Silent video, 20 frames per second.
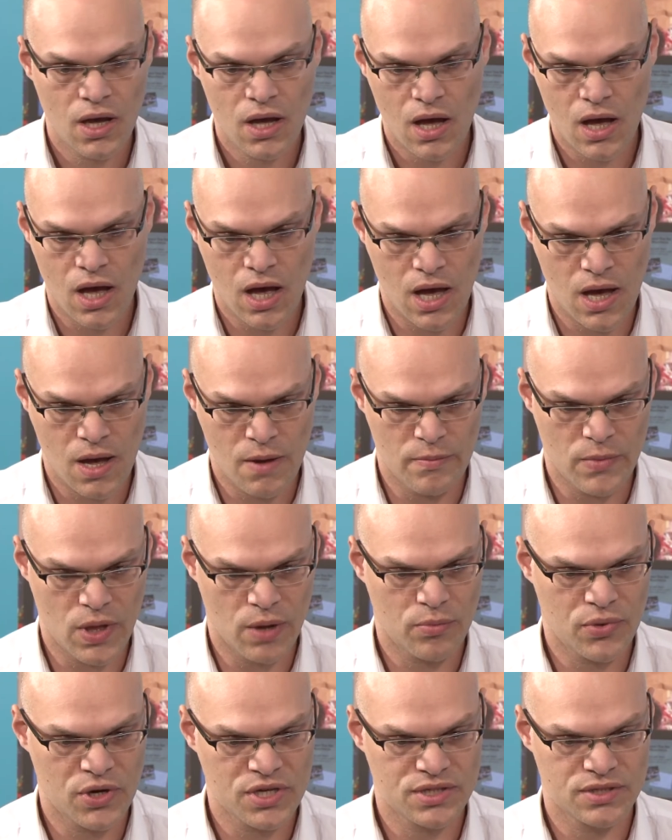
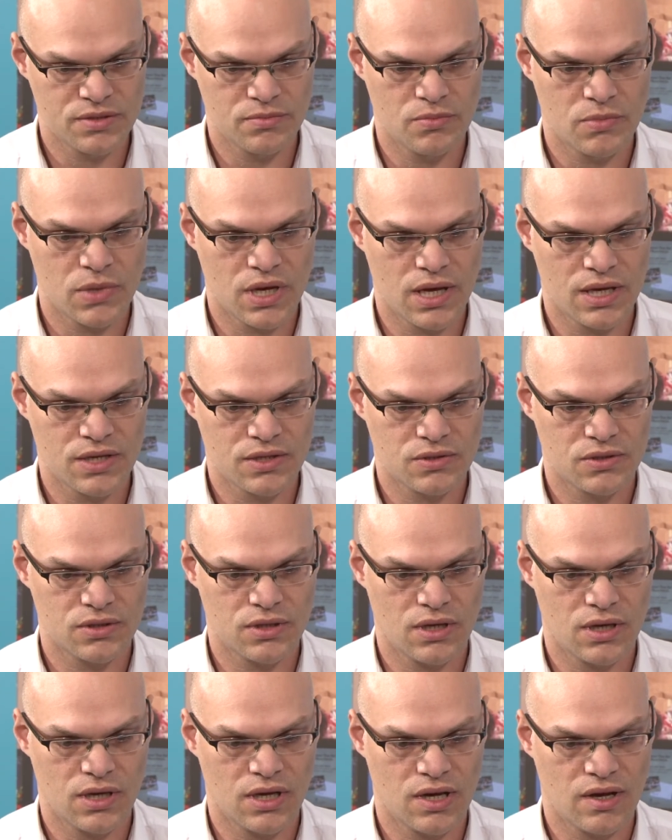And Prism is
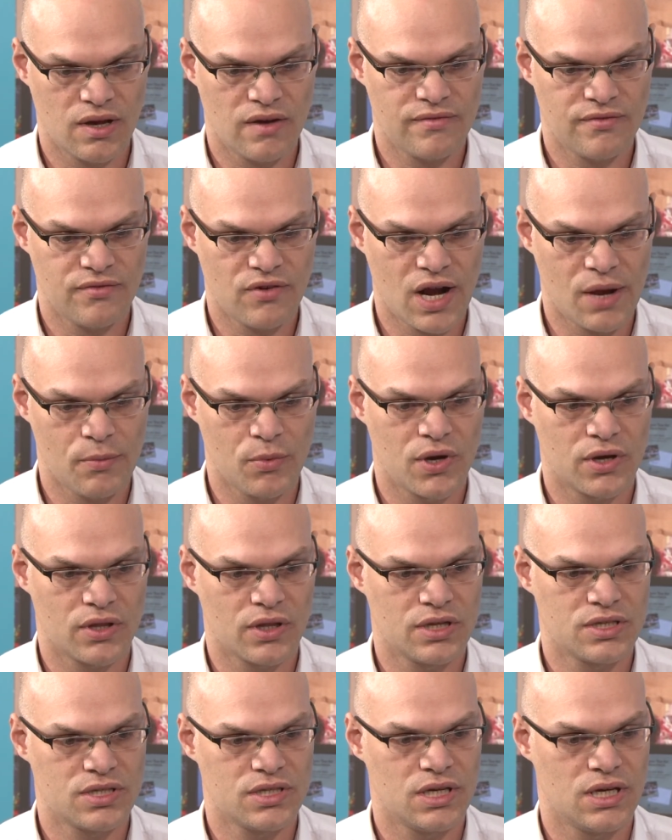a framework
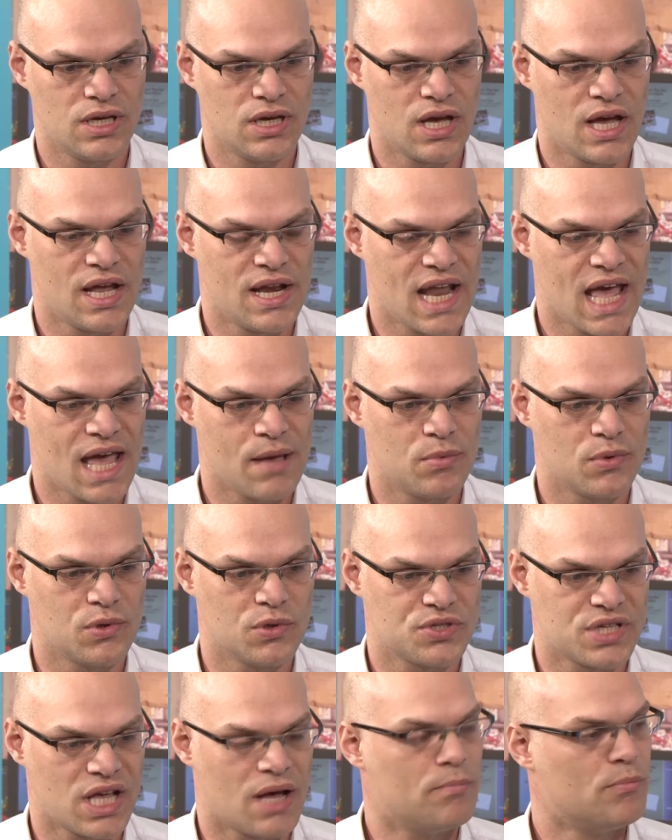that
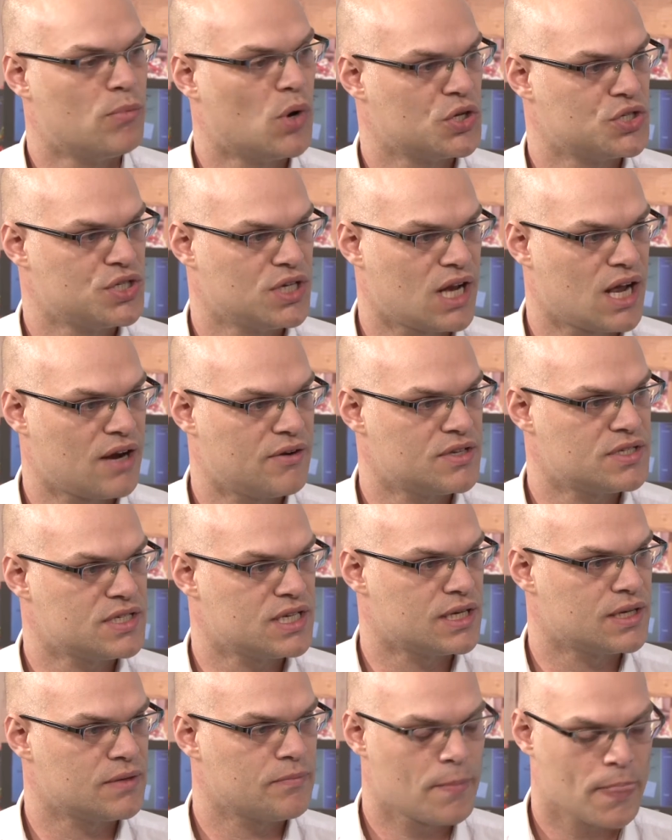enables that
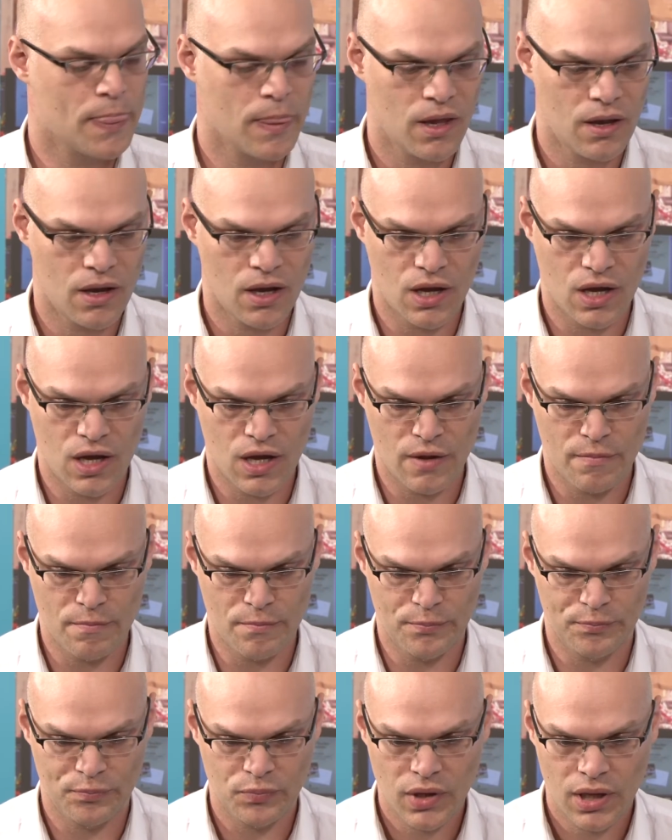modularity.
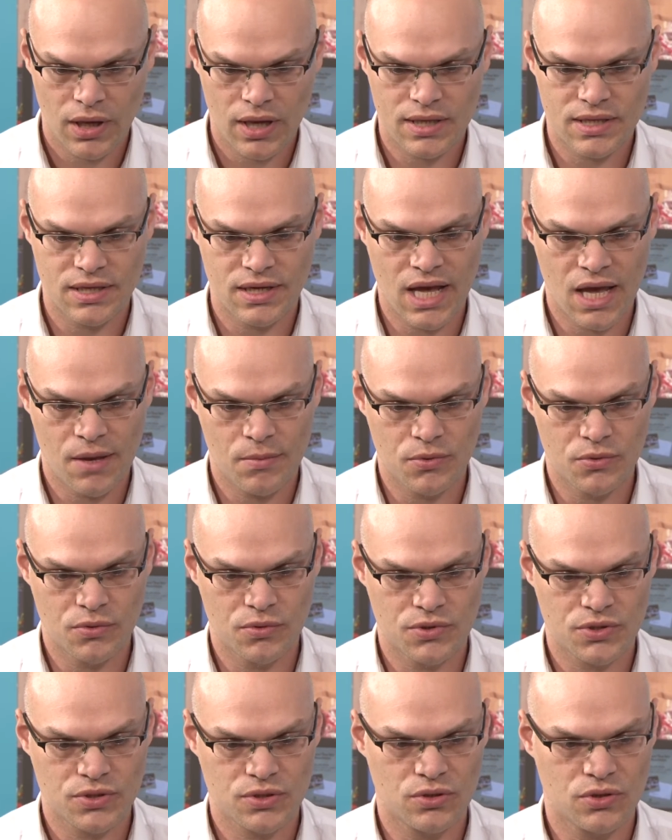It
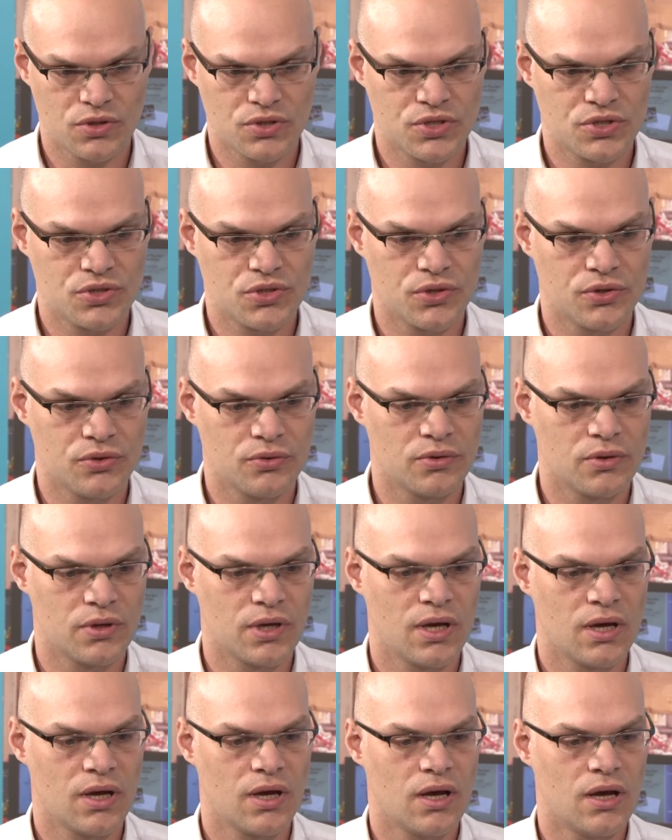enables us to
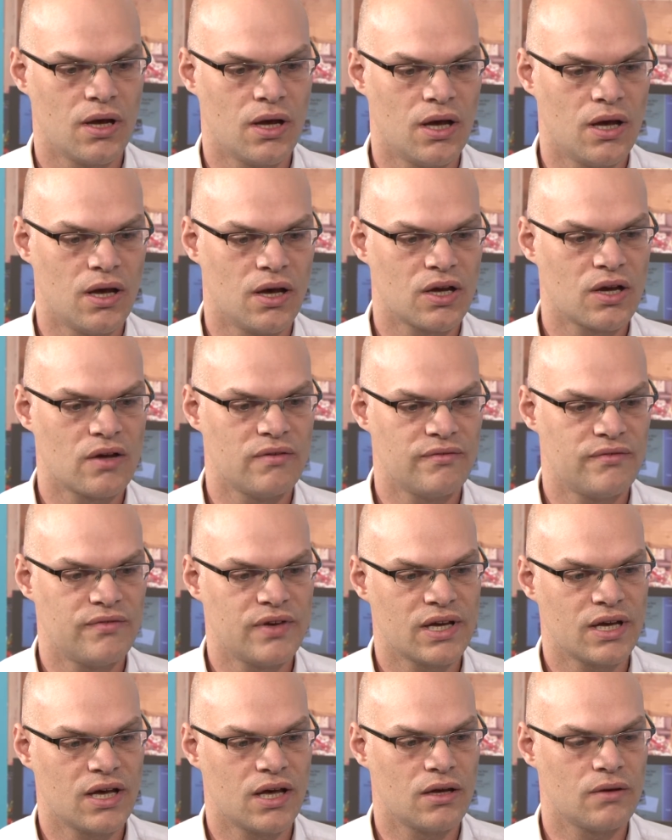
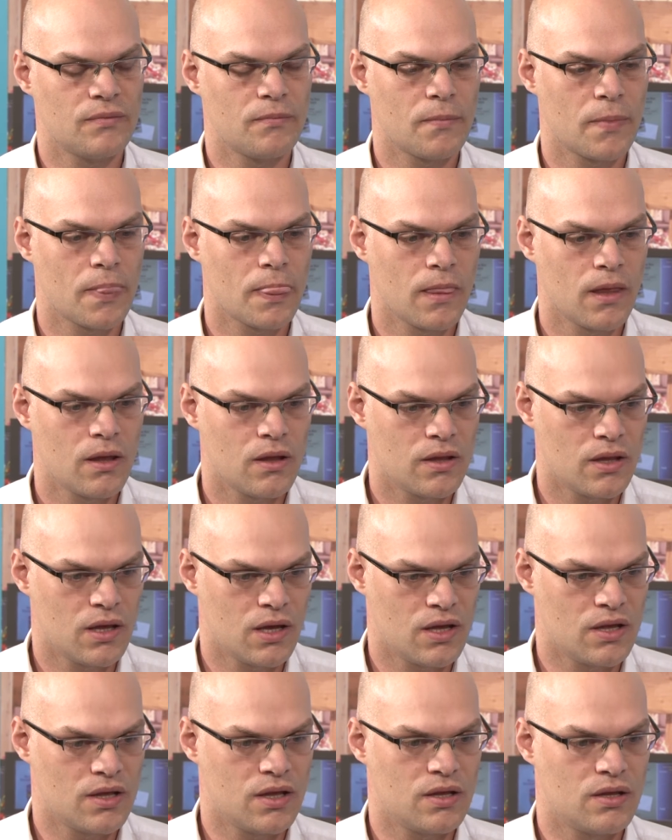configure
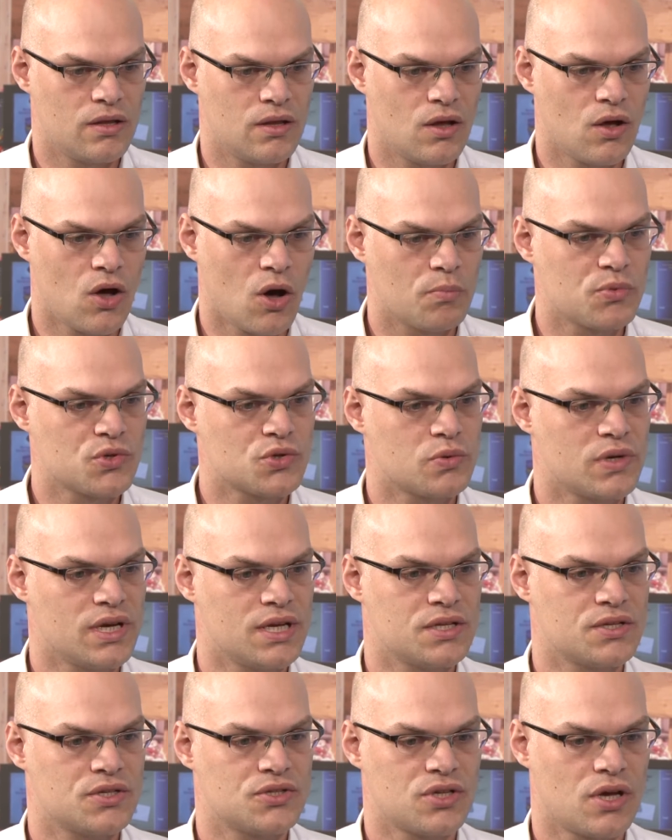
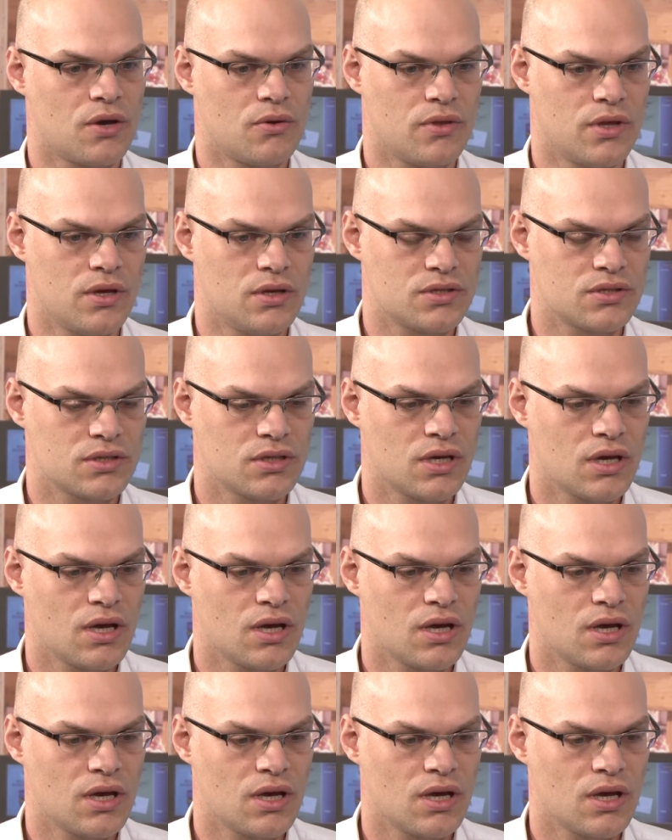OpSuite so that